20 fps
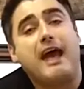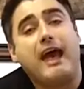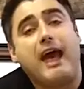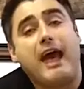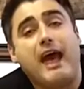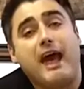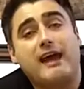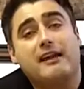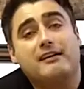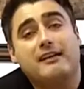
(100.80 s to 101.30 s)

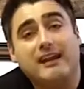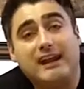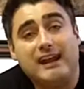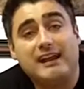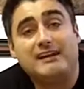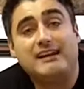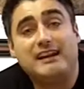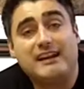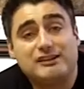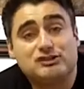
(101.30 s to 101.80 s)
and
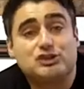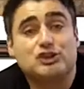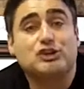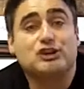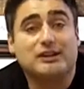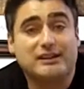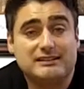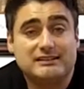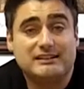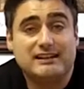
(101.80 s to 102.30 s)
it is a
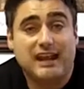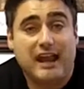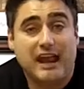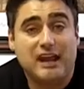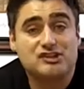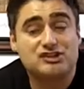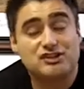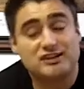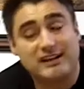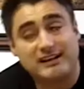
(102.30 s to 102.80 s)
good
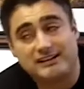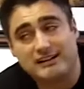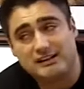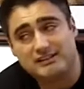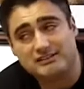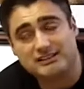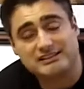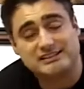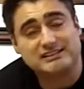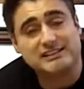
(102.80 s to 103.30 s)
indication that
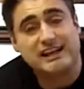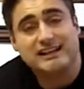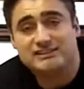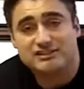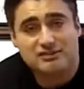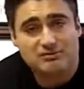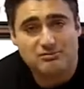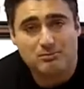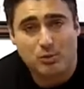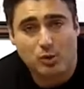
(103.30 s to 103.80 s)
there's
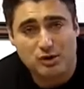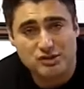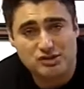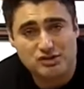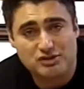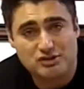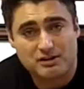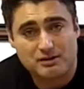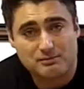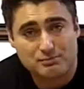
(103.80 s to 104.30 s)
excessive
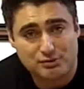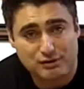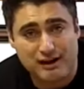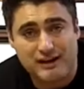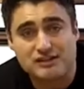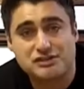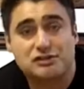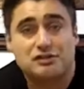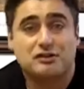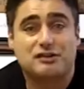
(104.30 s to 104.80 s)
moisture
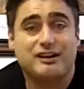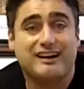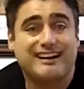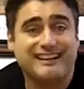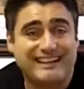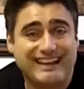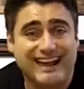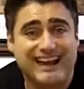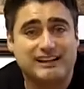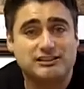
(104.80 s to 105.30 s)
pressure
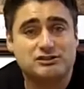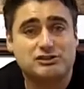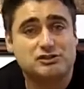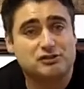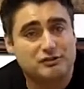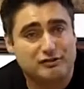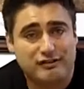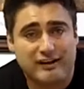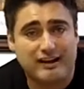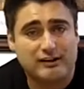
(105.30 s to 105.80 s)
against
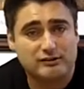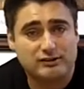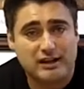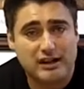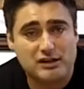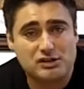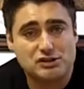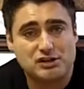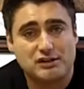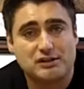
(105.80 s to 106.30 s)
your
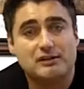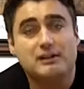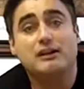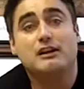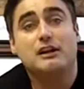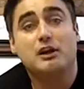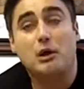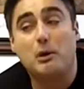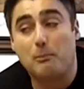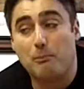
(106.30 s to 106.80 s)
foundation.
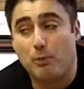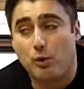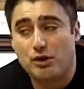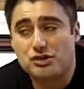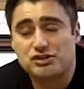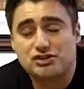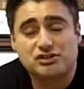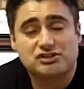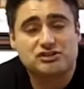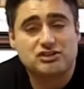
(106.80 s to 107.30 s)

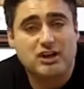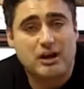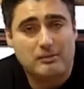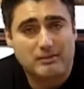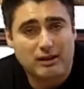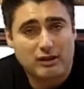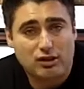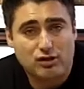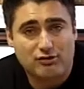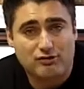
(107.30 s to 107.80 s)
Moisture's
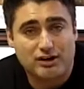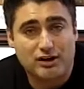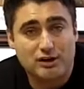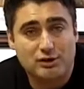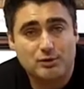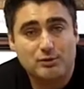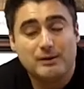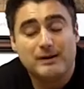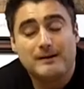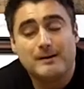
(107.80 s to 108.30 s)
coming
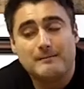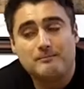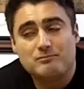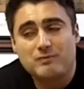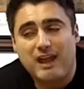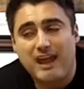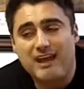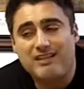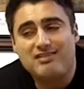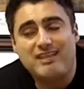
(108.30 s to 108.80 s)
through,
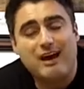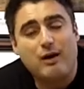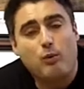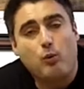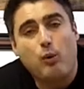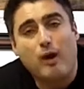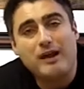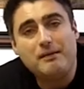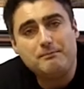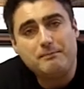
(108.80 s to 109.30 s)
and
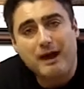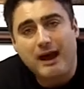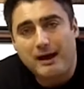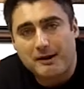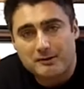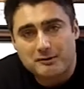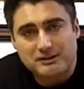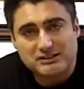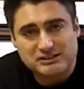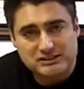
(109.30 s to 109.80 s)
that white
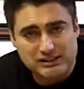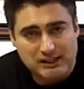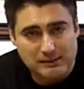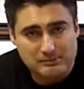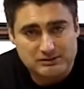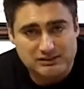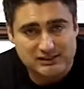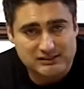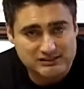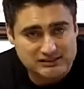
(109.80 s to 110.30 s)
powdery
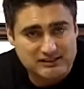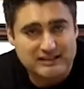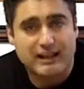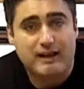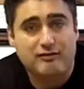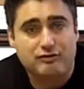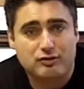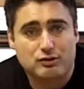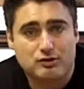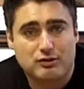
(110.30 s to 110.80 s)
substance,
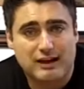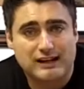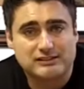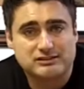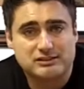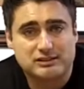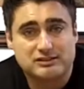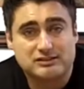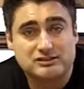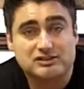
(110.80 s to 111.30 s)
the
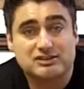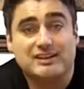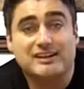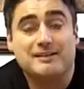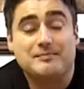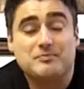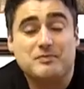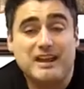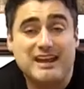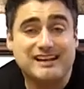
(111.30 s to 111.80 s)
efflorescence,
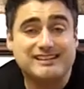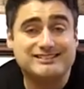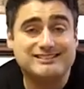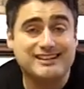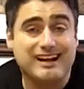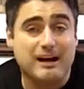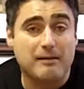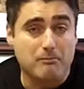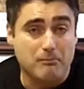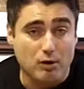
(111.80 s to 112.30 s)
is
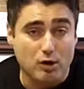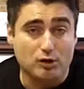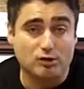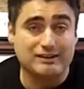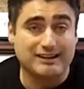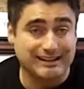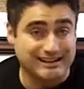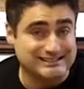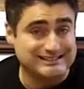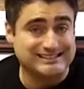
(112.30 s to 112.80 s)
not
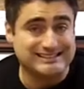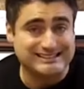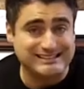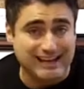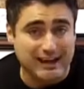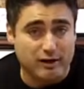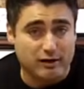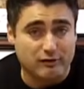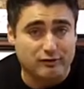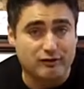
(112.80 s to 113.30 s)
mold in
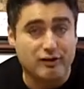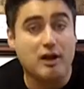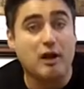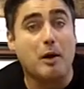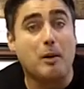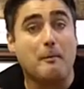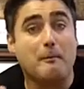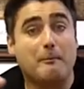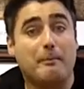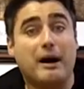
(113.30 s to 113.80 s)
itself,
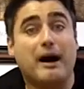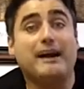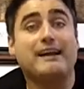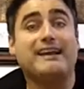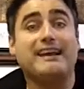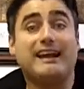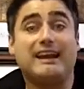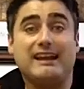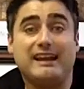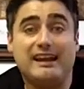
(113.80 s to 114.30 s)

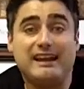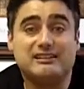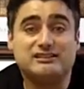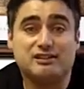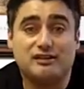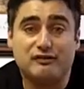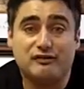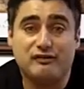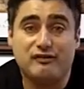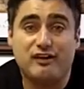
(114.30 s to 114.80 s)
but it
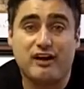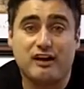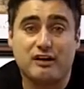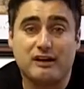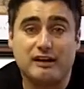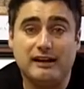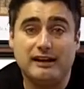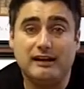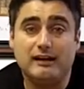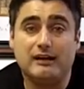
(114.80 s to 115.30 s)
is a
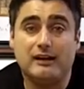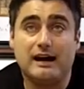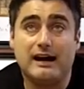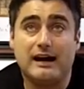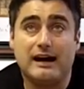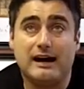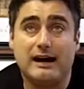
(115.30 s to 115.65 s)
very